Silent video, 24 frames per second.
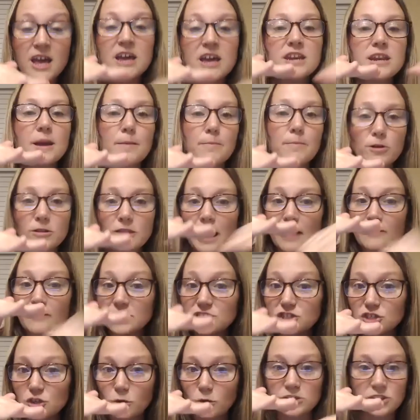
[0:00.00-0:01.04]
Number 11,
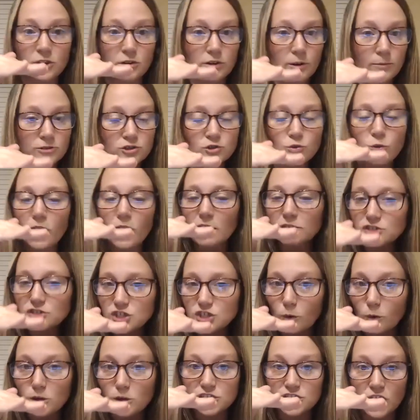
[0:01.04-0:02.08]
so-and-so. Number 12,
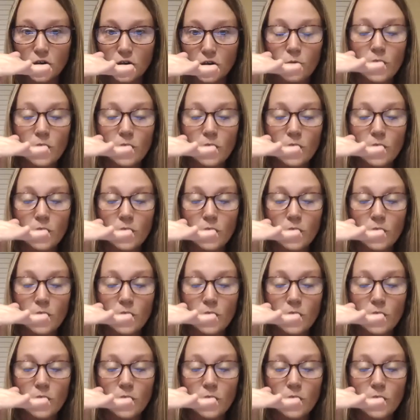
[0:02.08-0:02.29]
so-and-so.